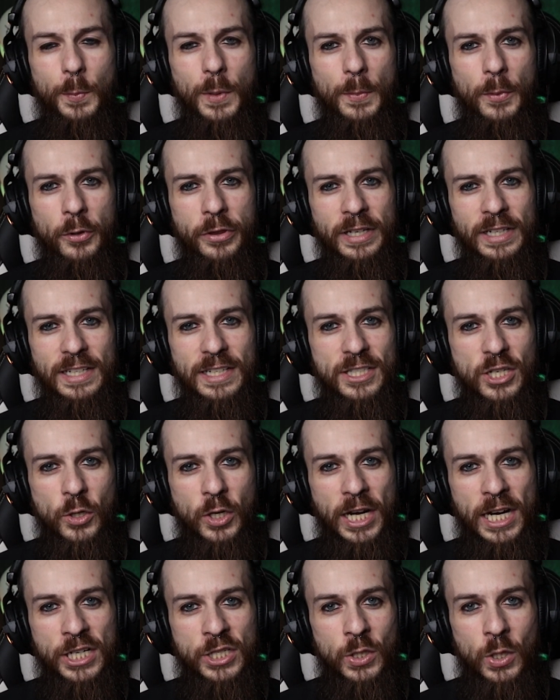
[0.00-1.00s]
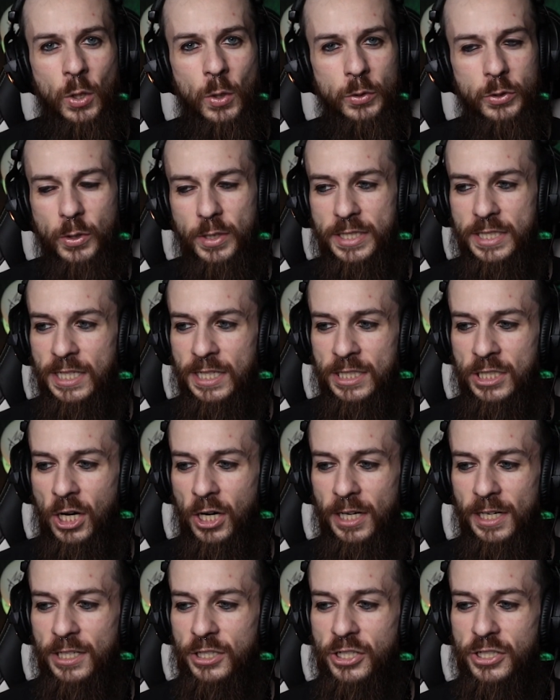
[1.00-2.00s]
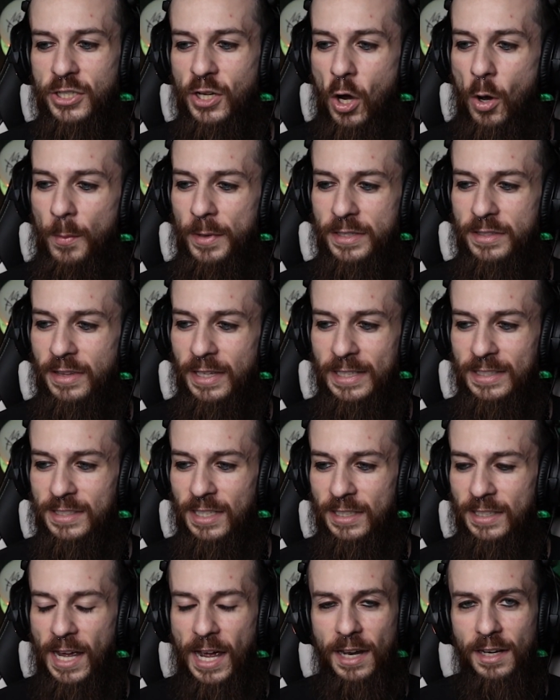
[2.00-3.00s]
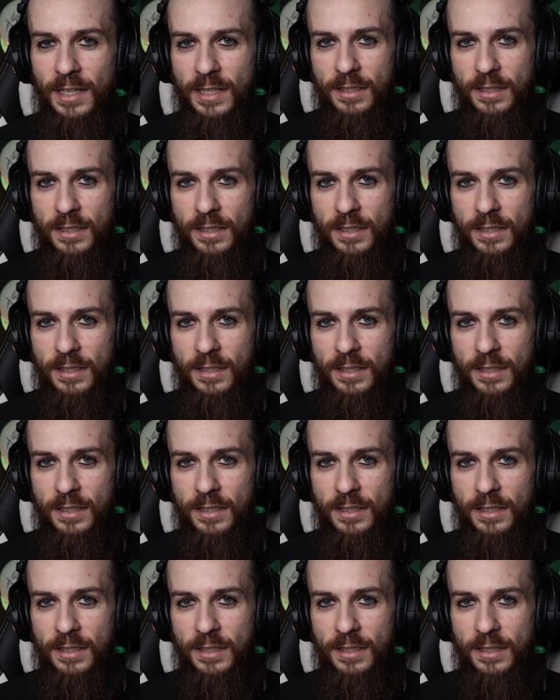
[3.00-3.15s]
do people think it's okay to go to a TikTok and just comment things like that?